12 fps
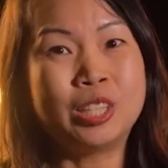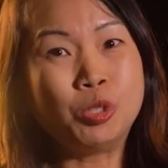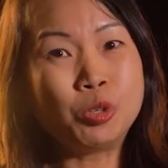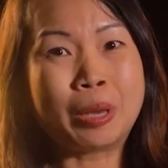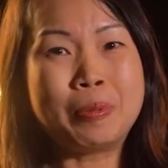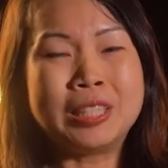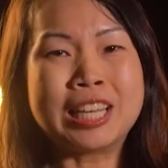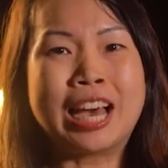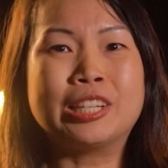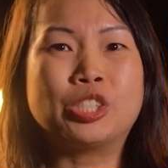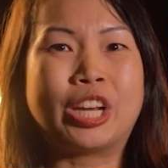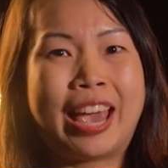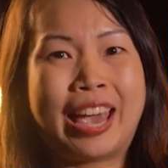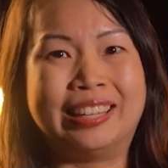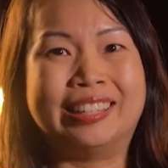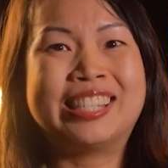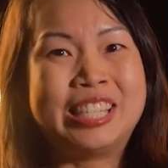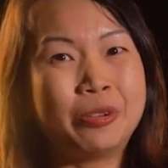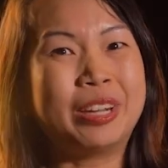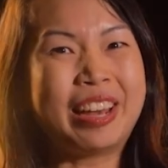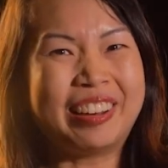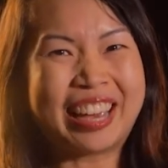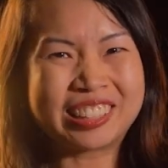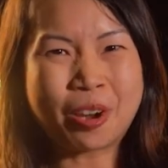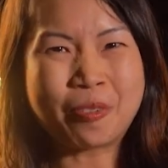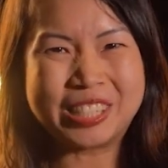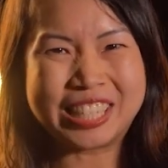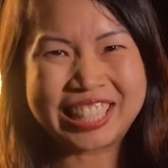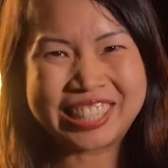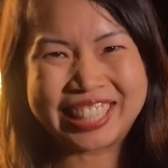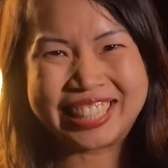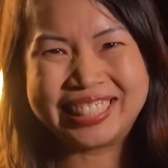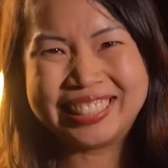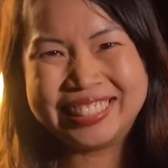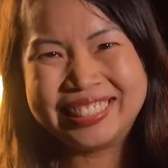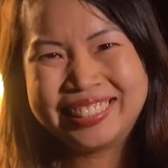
Do keep in touch and see you in our next conversation.